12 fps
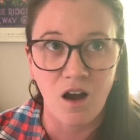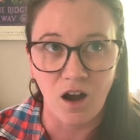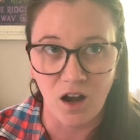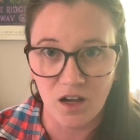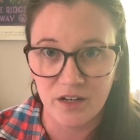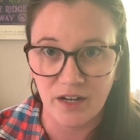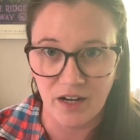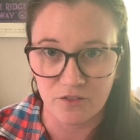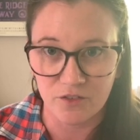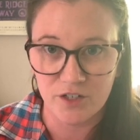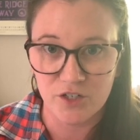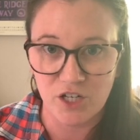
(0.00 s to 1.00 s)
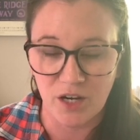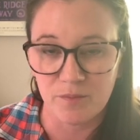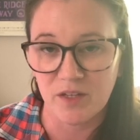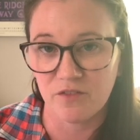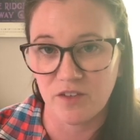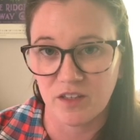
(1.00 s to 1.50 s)
on average, I'm
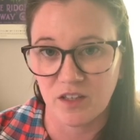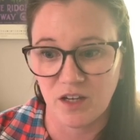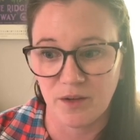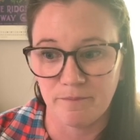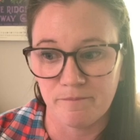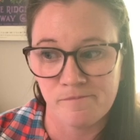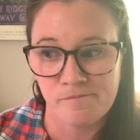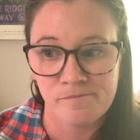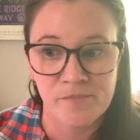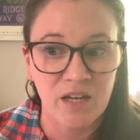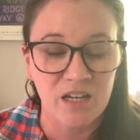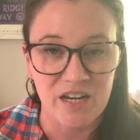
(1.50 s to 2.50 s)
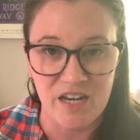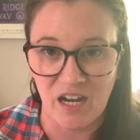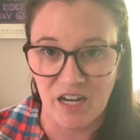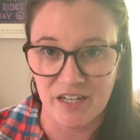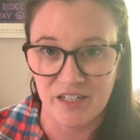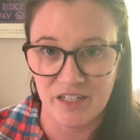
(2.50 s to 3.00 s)
giving them
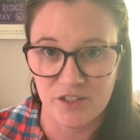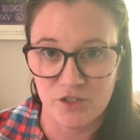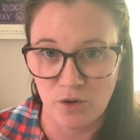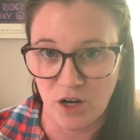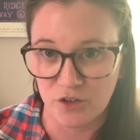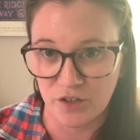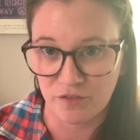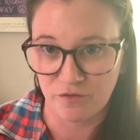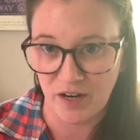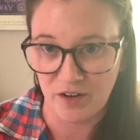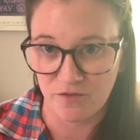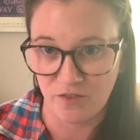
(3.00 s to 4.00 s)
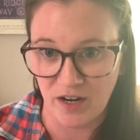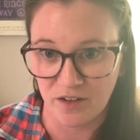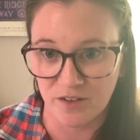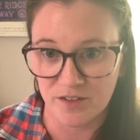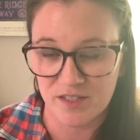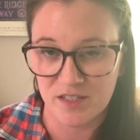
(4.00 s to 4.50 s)
90 to 105
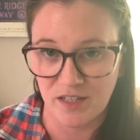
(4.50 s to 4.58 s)
files.